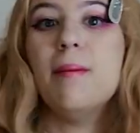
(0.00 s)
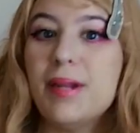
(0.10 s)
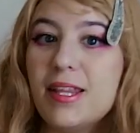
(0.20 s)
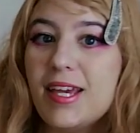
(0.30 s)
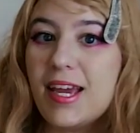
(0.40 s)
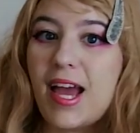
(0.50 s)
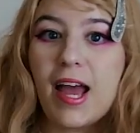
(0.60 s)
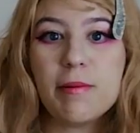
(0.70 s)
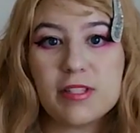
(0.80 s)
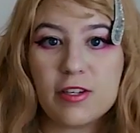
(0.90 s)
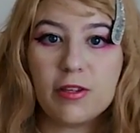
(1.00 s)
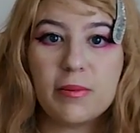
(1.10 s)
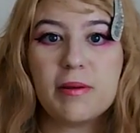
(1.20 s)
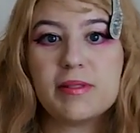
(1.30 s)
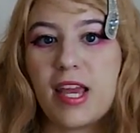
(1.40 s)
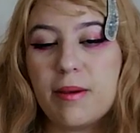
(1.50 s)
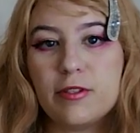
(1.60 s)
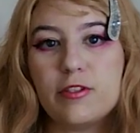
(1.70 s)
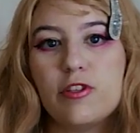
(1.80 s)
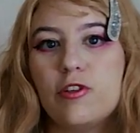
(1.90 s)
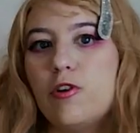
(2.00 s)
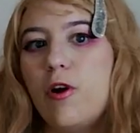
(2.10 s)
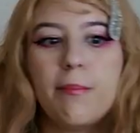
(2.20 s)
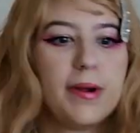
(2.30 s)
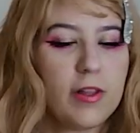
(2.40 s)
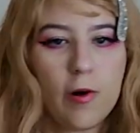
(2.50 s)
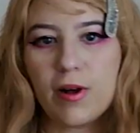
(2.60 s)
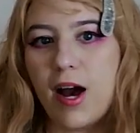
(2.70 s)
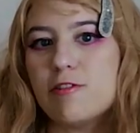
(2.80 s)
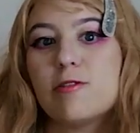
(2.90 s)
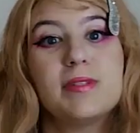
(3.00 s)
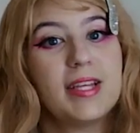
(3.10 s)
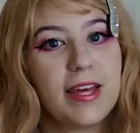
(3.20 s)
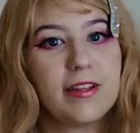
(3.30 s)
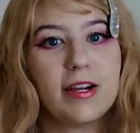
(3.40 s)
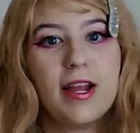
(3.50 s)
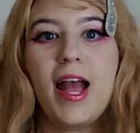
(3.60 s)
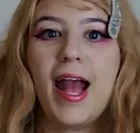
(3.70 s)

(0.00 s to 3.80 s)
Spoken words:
But in the end, I was the only one that was able to bring the whole costume together,